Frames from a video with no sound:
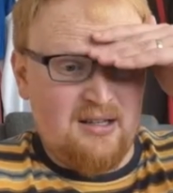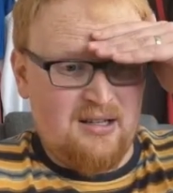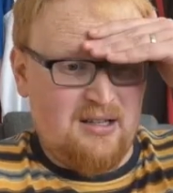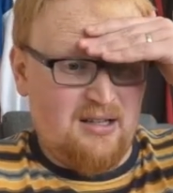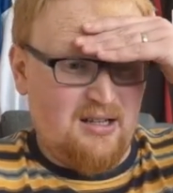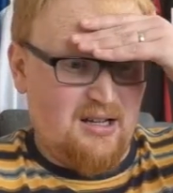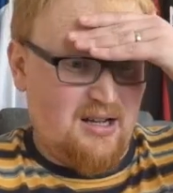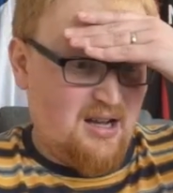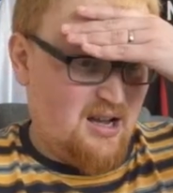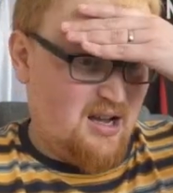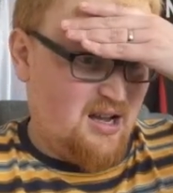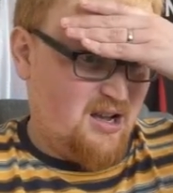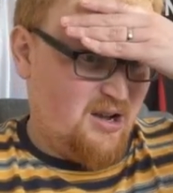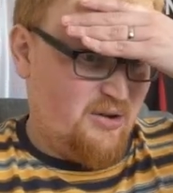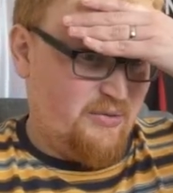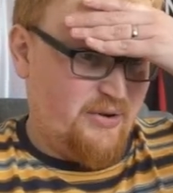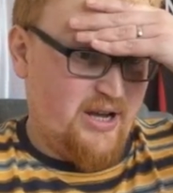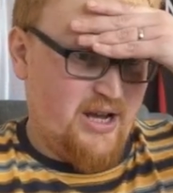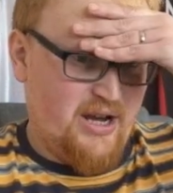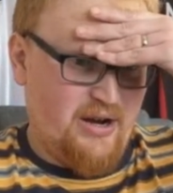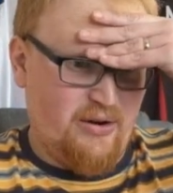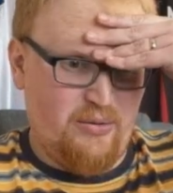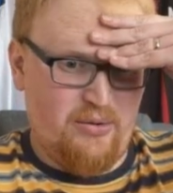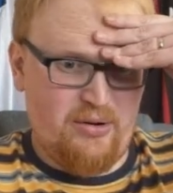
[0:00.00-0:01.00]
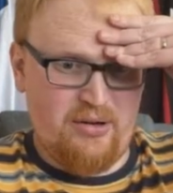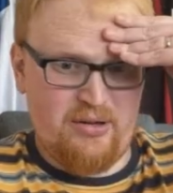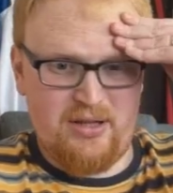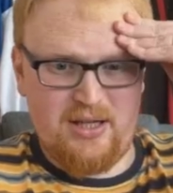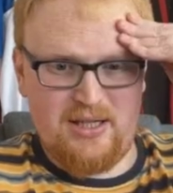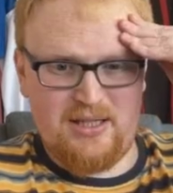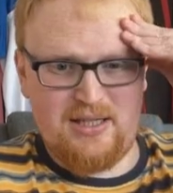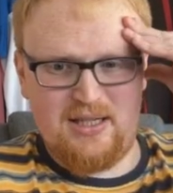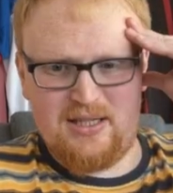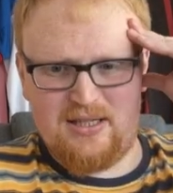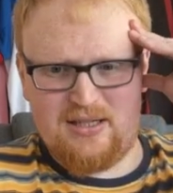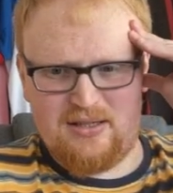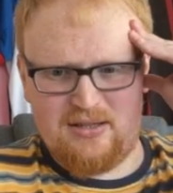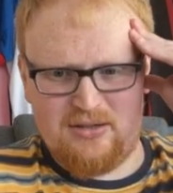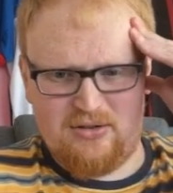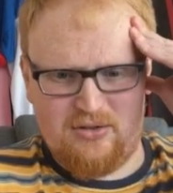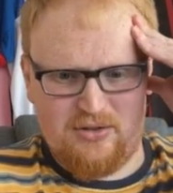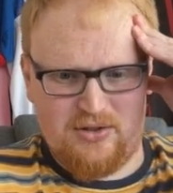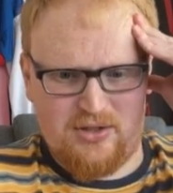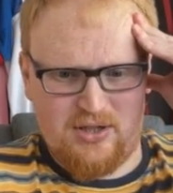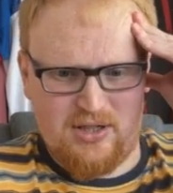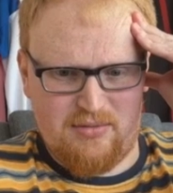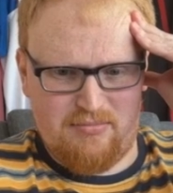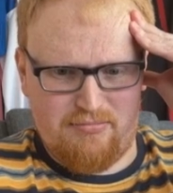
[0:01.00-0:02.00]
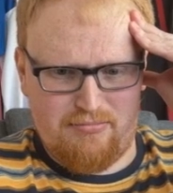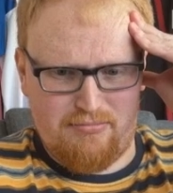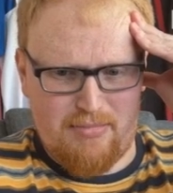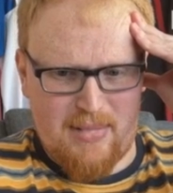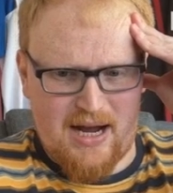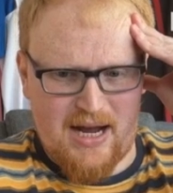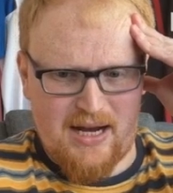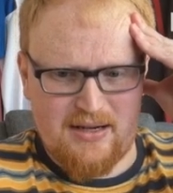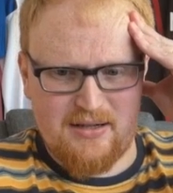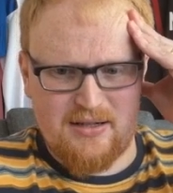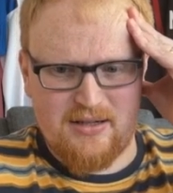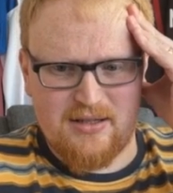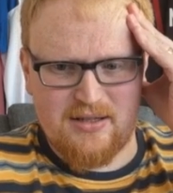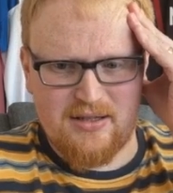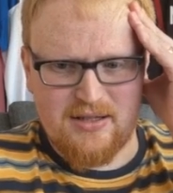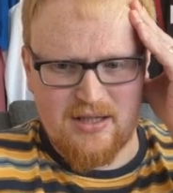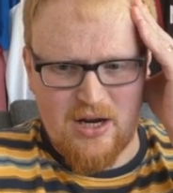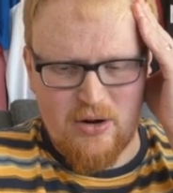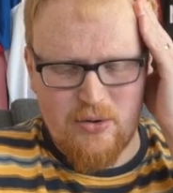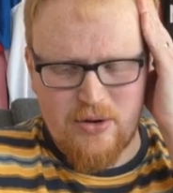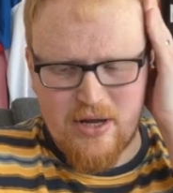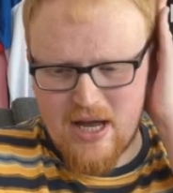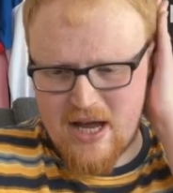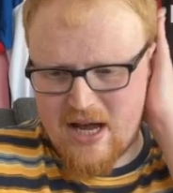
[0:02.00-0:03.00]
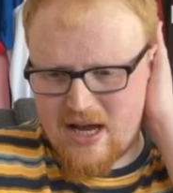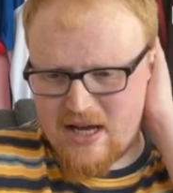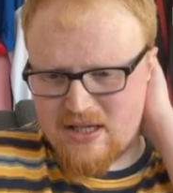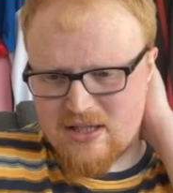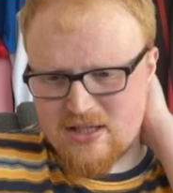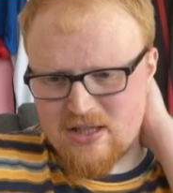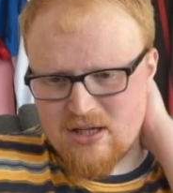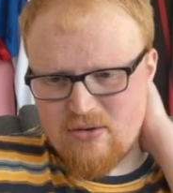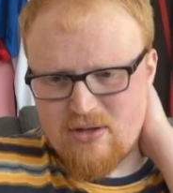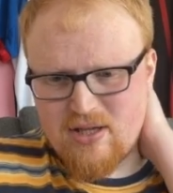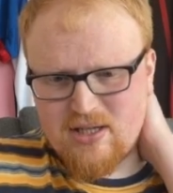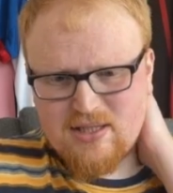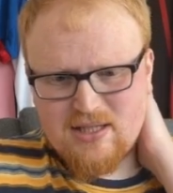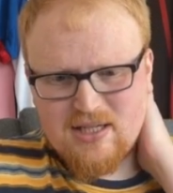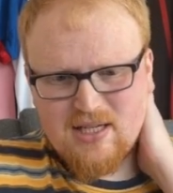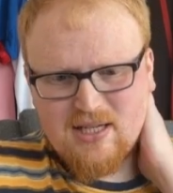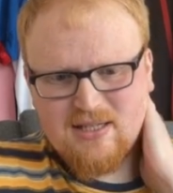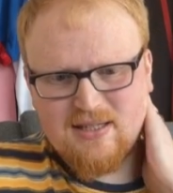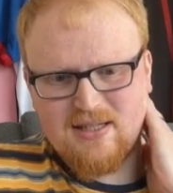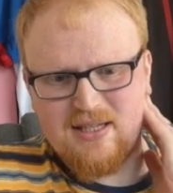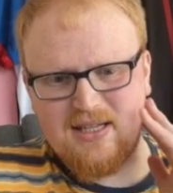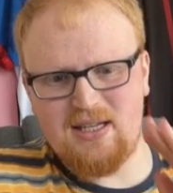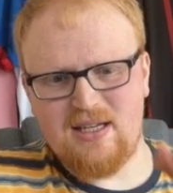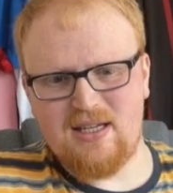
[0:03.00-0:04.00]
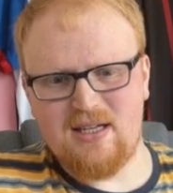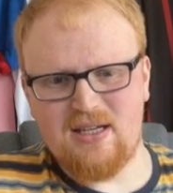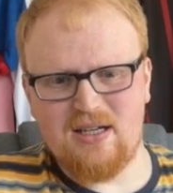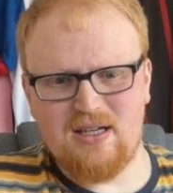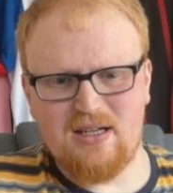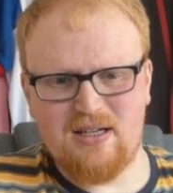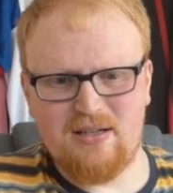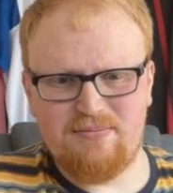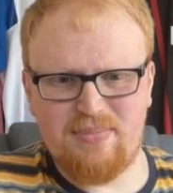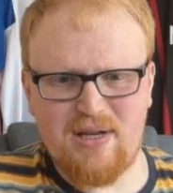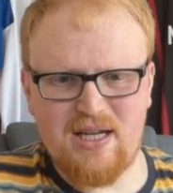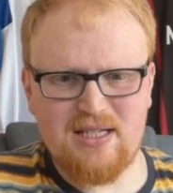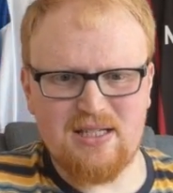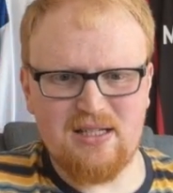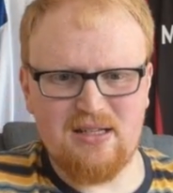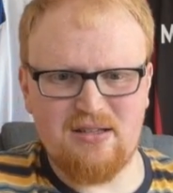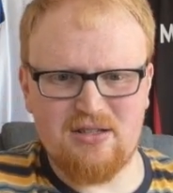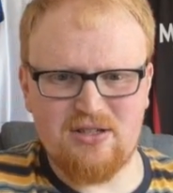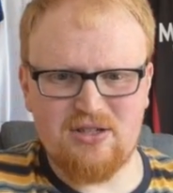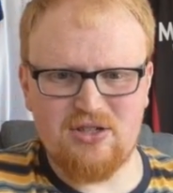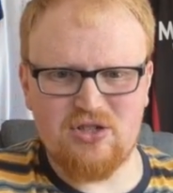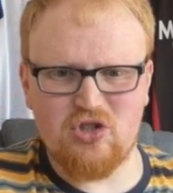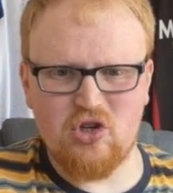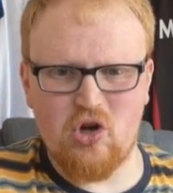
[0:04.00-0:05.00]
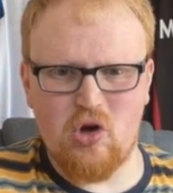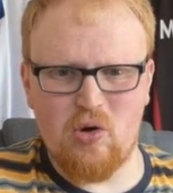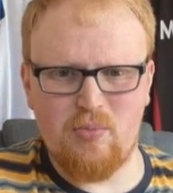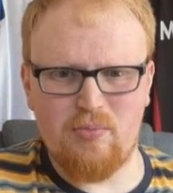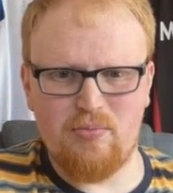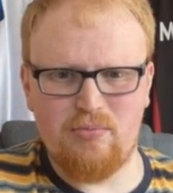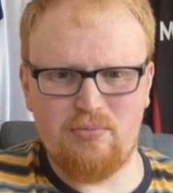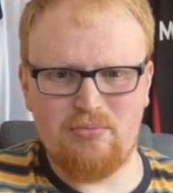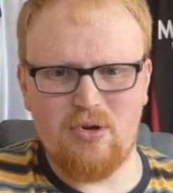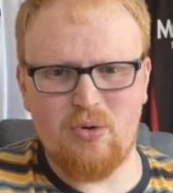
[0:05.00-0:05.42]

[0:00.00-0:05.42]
Oh no, this is utter madness. Okay, so this is the basically the sum.